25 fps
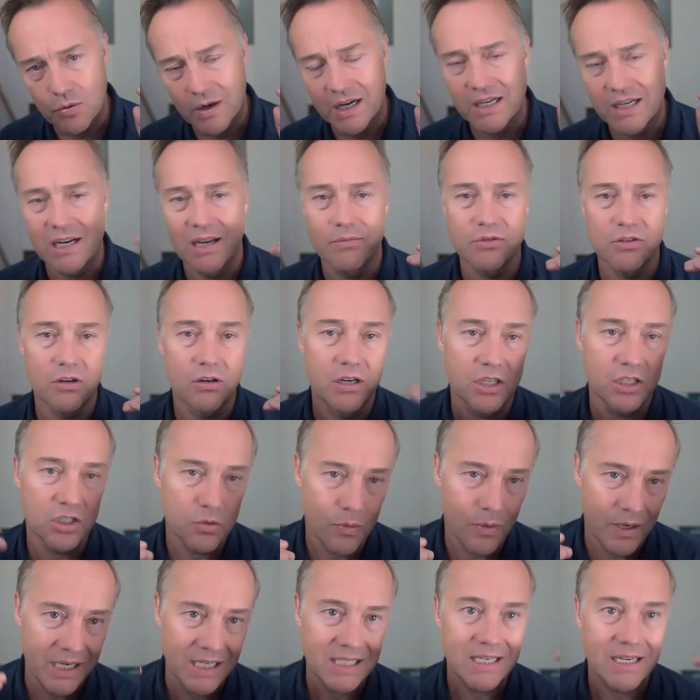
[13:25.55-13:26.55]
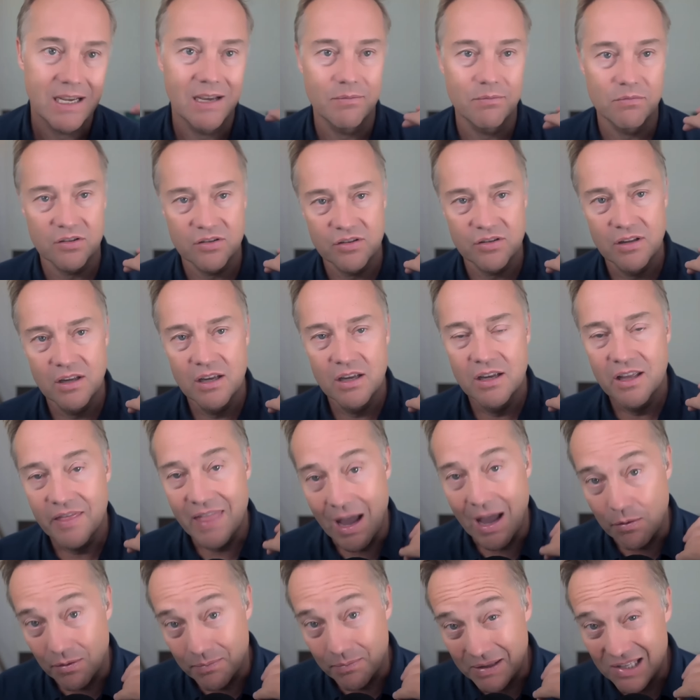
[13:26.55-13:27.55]
20 times earning, 20 times
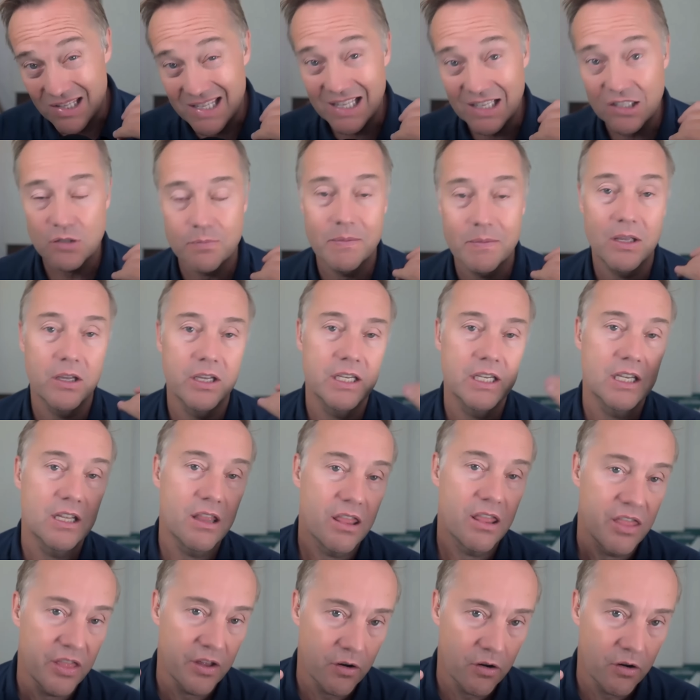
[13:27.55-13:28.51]
that would be 6 billion,